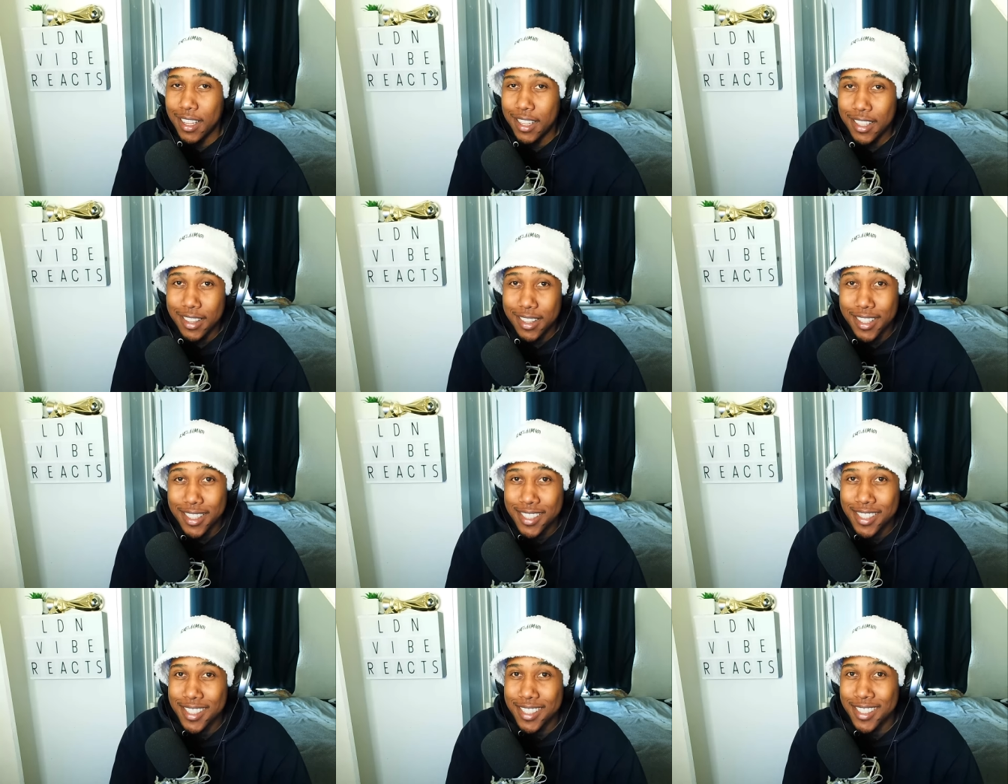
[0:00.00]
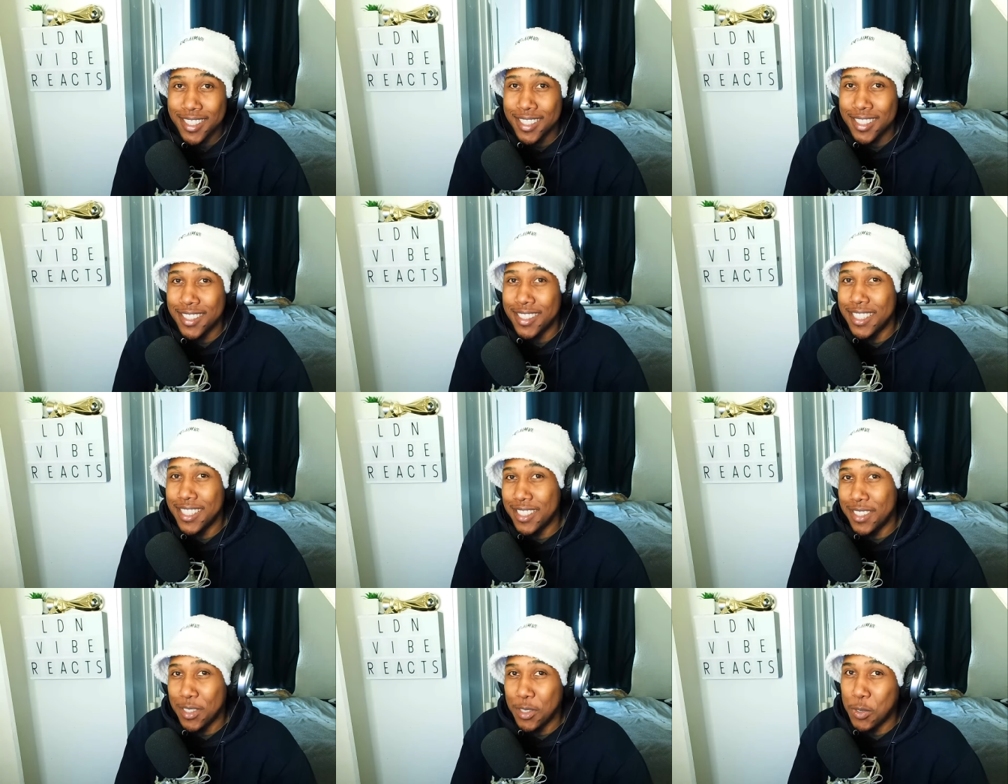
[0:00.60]
This is
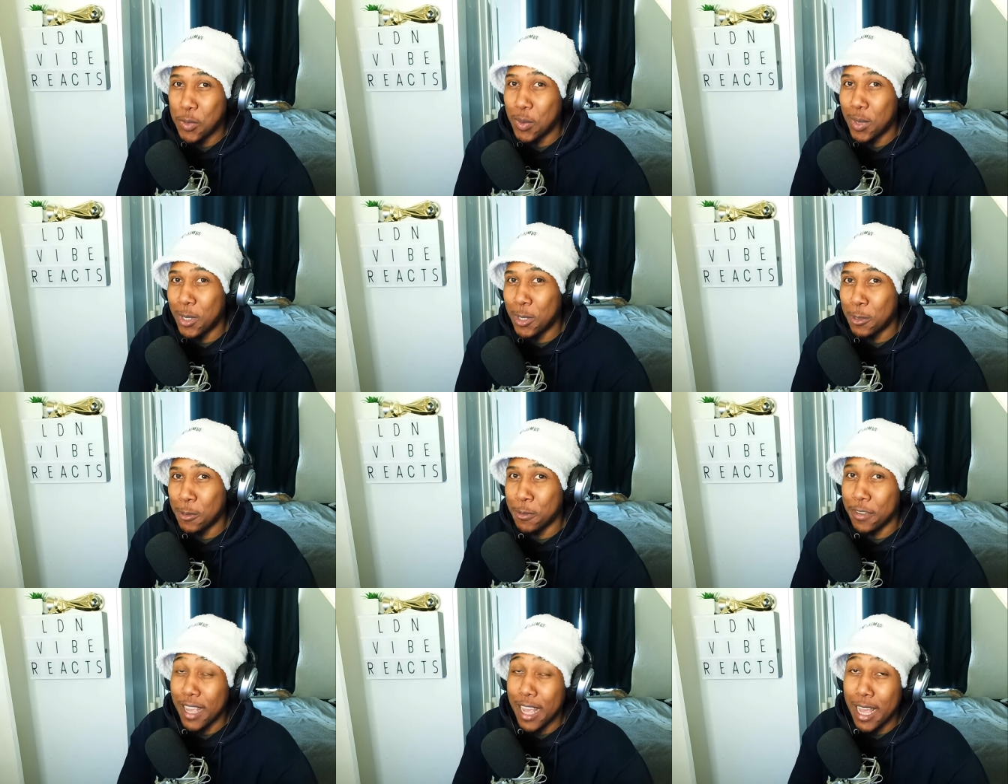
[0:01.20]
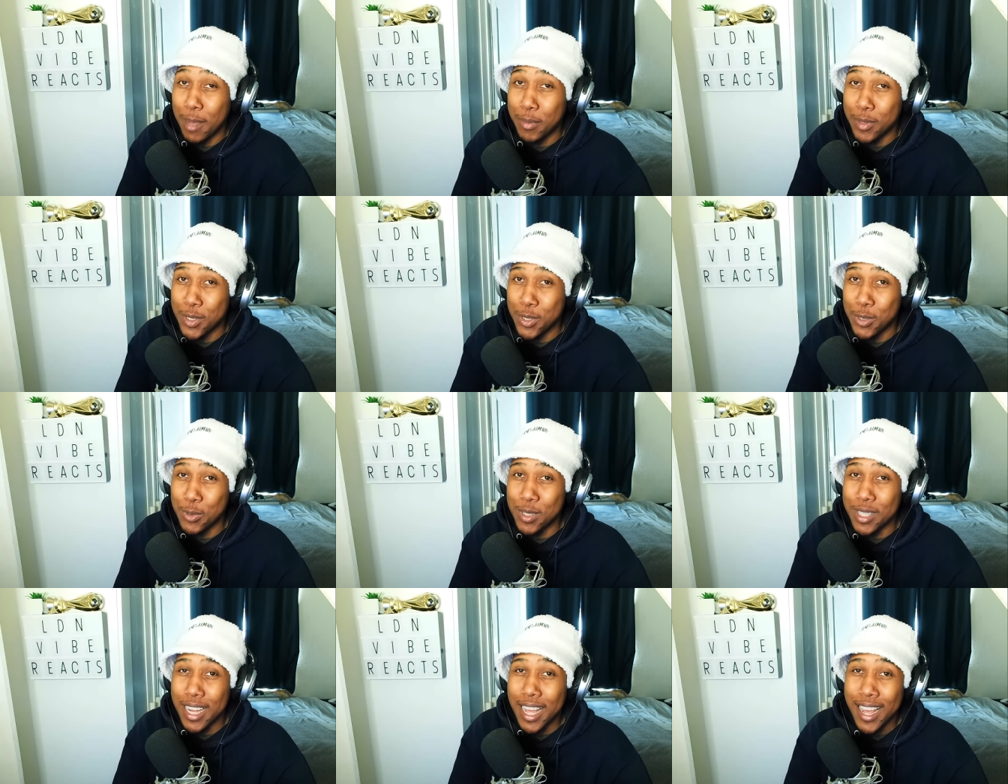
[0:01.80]
season 12,
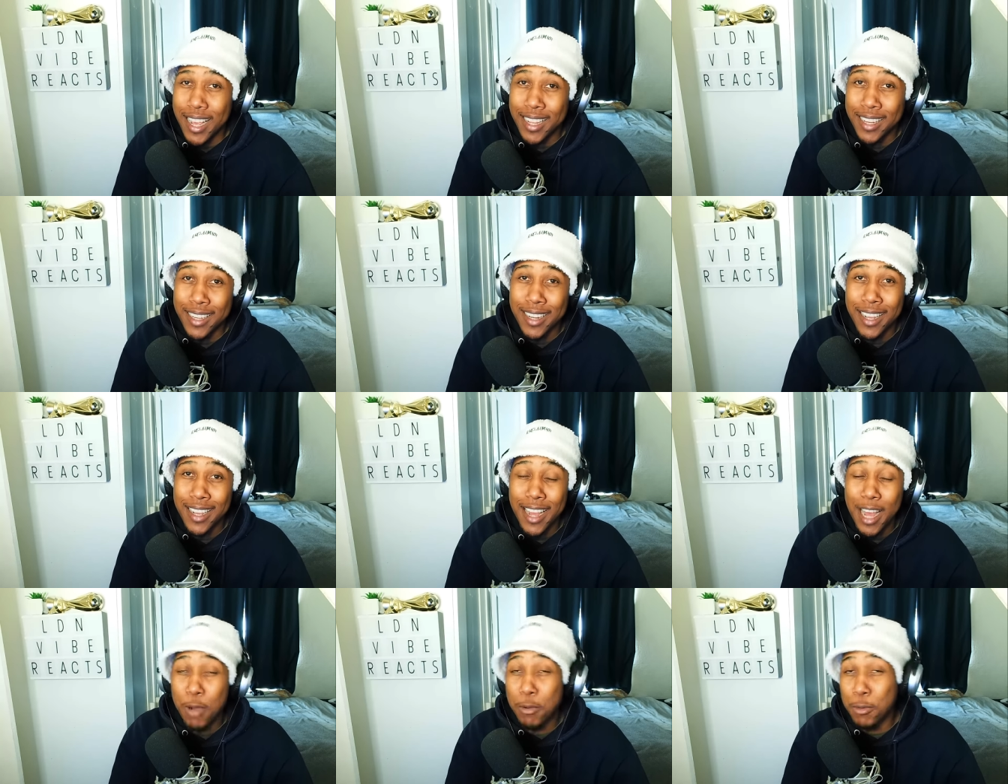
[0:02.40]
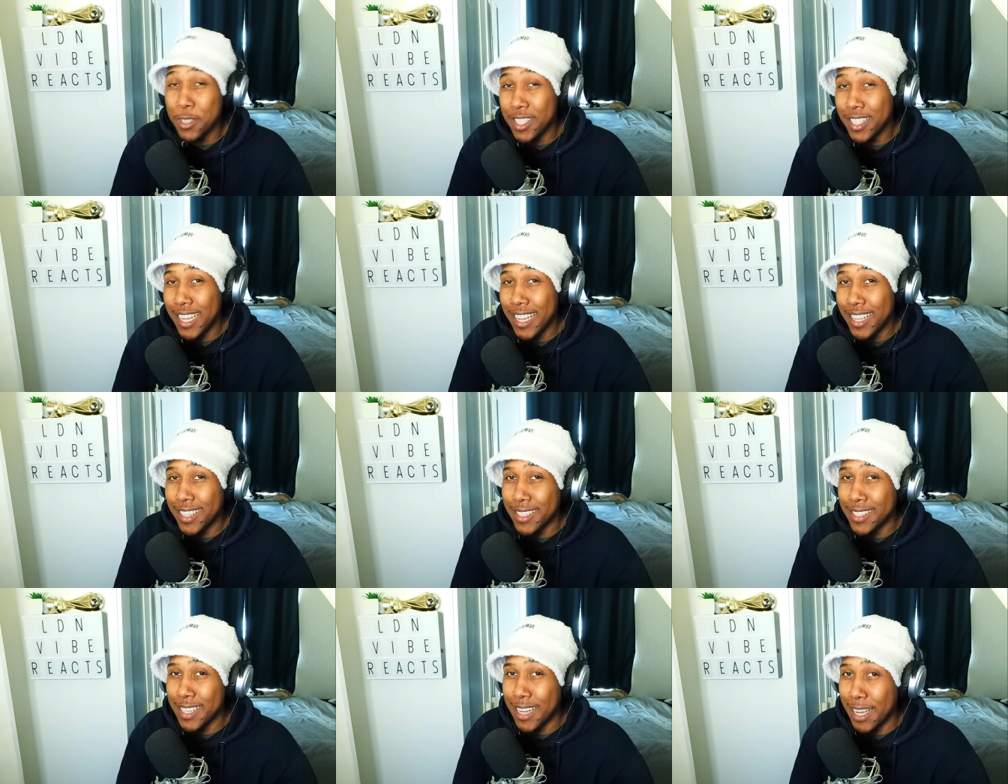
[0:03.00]
episode 9. I would say
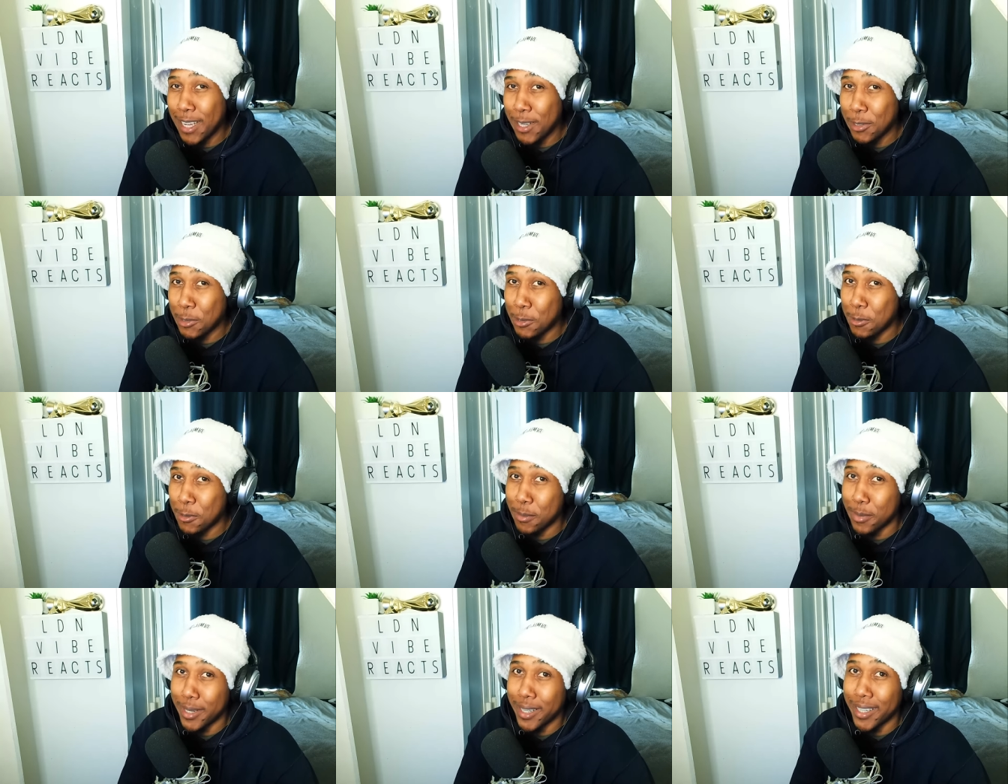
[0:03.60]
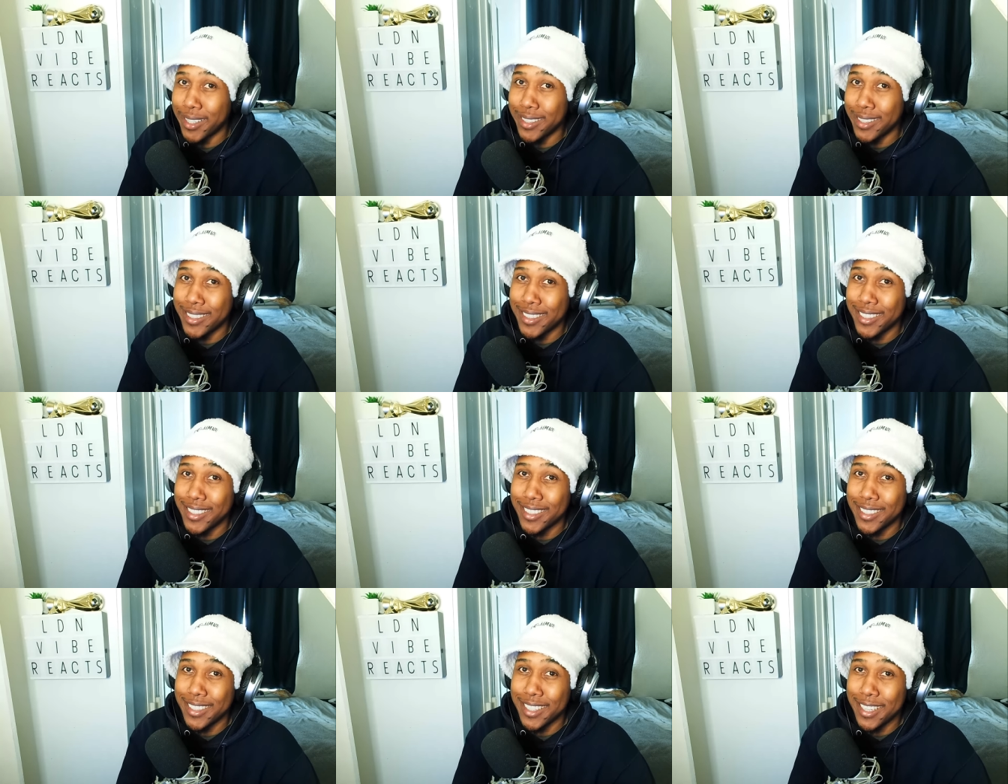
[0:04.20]
the title, but